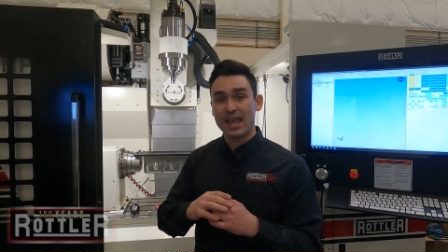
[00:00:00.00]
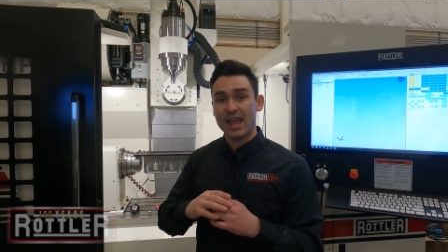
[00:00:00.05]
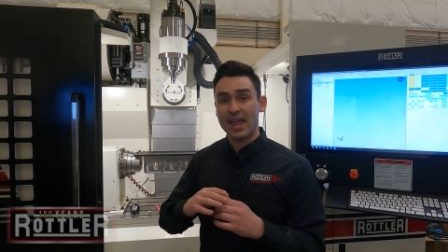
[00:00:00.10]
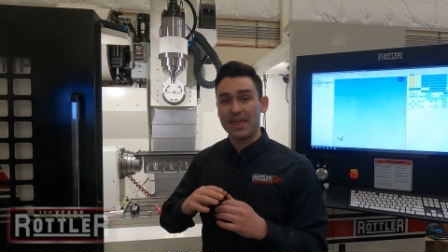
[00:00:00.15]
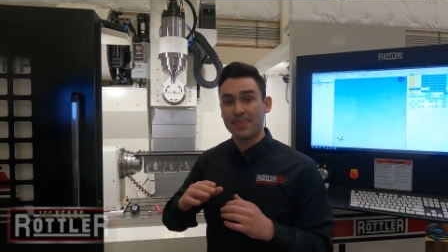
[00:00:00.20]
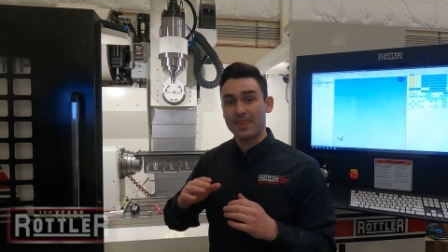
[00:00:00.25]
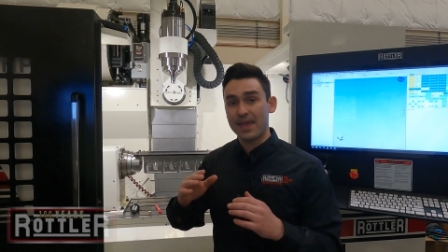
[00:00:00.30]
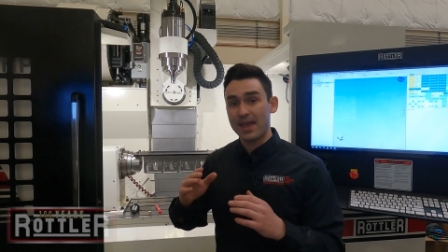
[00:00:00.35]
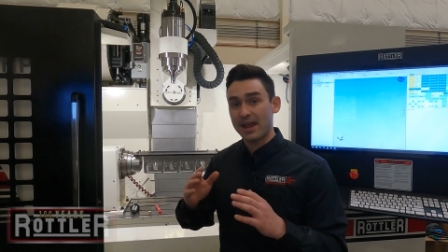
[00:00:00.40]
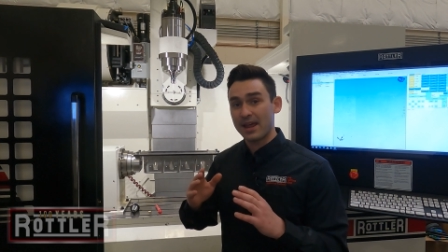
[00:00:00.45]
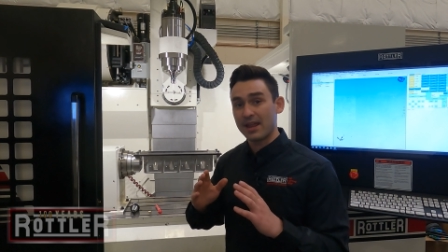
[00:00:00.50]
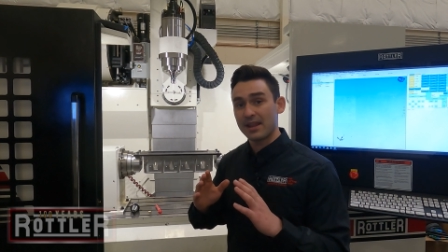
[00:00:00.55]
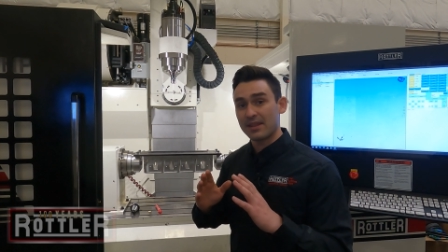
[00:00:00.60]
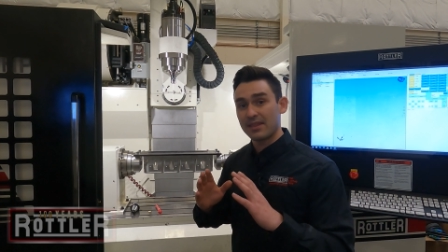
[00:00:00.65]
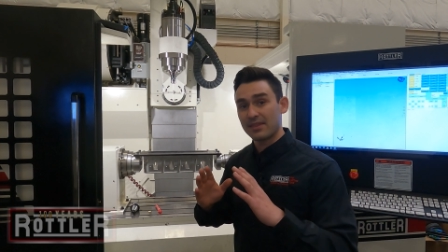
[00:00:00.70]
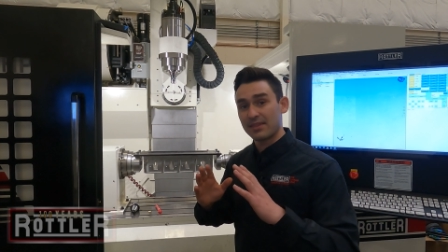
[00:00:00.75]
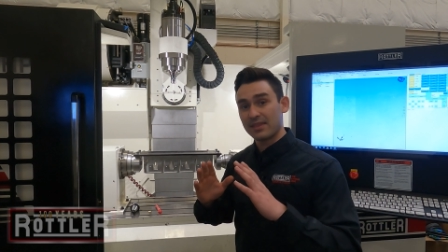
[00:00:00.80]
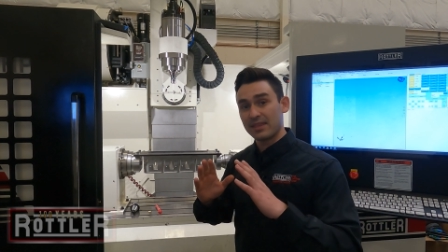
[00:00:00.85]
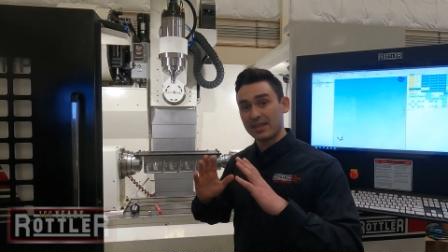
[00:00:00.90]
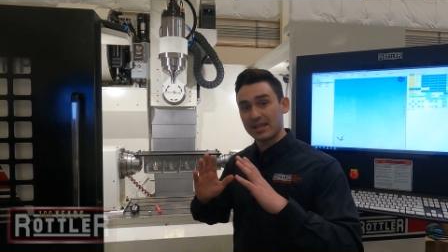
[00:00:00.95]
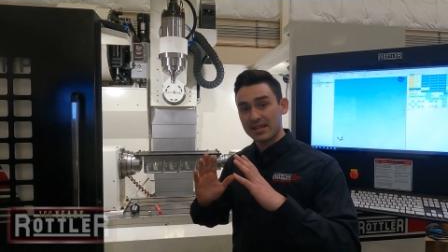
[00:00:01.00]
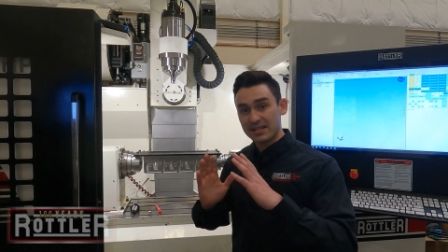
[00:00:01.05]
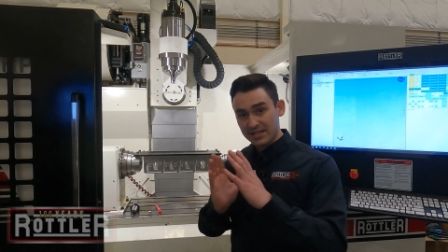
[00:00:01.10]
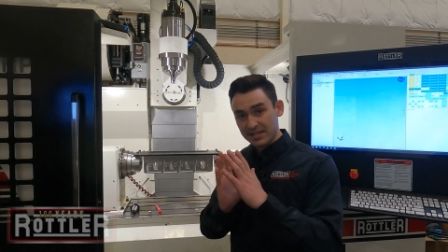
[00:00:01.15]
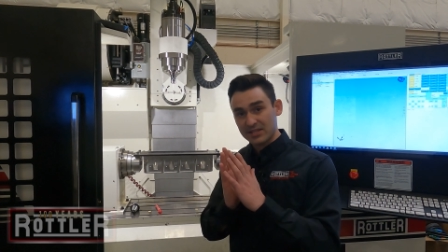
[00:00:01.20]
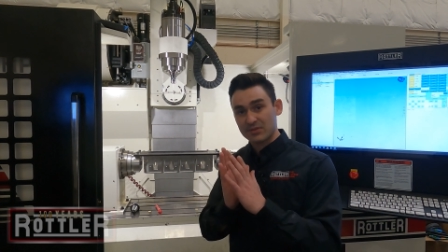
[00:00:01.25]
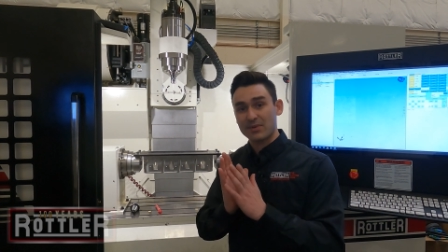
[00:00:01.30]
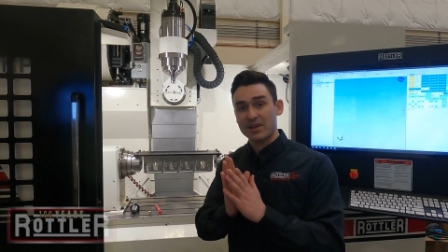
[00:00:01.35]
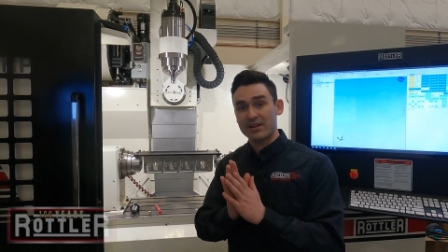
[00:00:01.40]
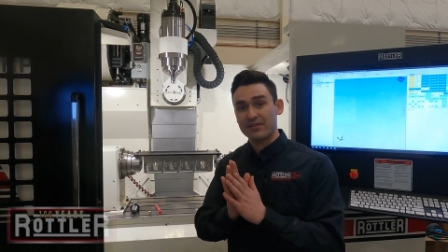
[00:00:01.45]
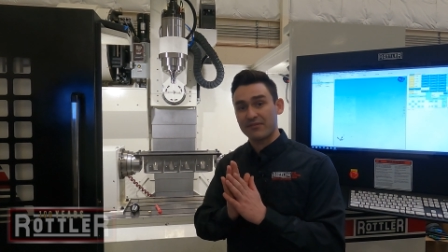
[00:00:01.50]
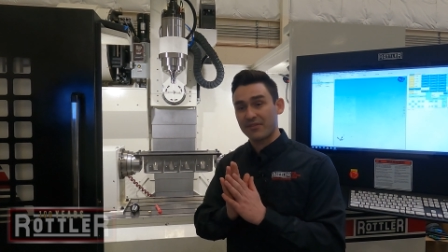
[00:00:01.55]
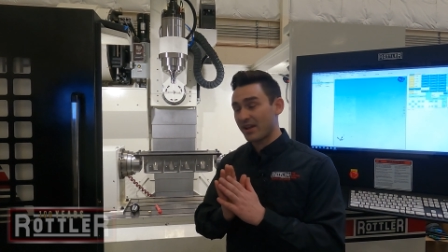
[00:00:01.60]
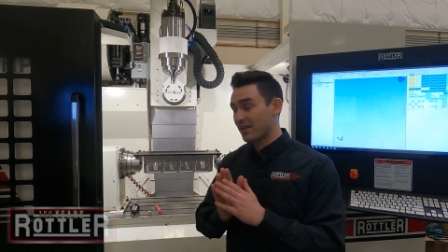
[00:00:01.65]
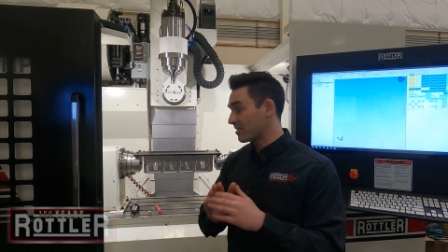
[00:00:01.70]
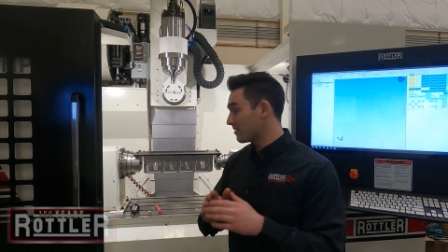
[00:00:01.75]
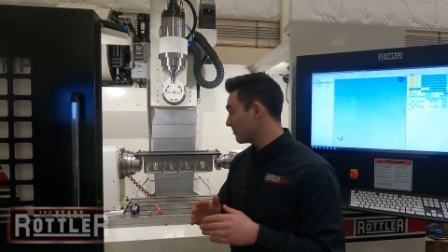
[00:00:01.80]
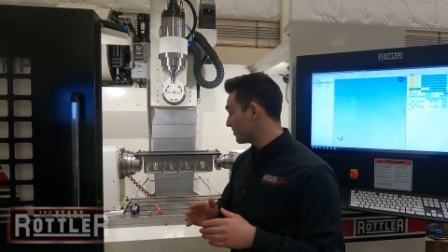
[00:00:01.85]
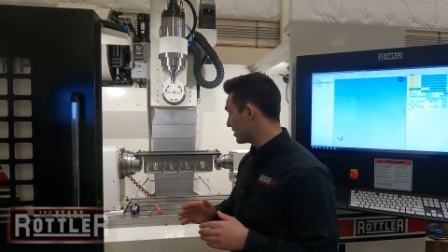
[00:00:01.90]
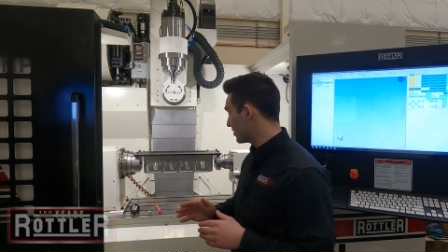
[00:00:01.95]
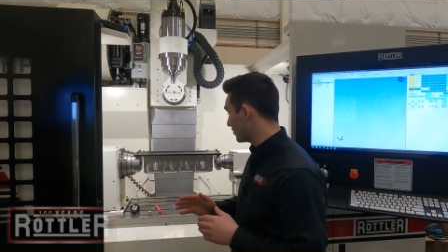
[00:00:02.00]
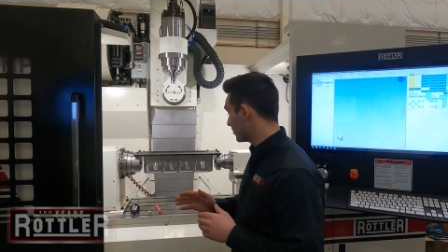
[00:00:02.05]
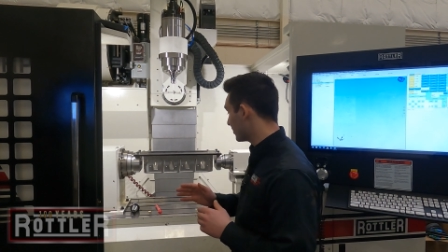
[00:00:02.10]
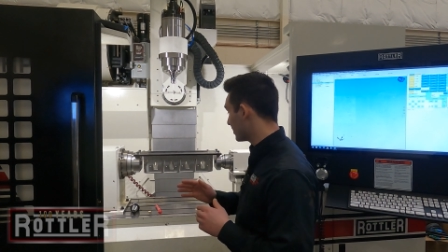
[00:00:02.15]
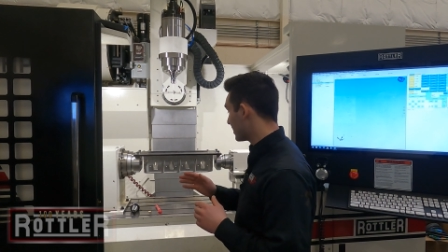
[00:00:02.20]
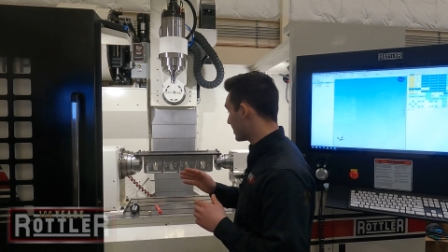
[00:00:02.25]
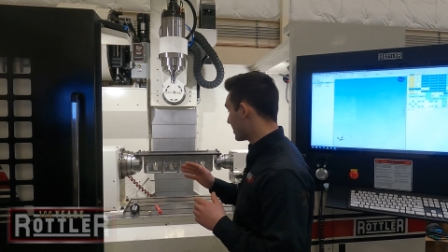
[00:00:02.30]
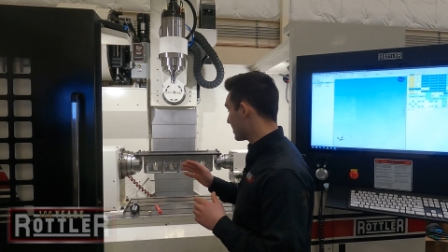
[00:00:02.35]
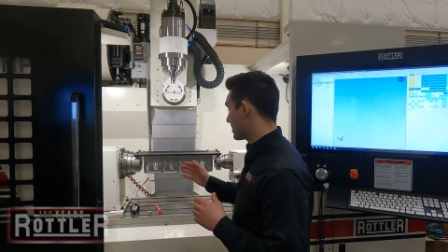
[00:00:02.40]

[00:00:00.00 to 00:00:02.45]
and then the easiest way to find the middle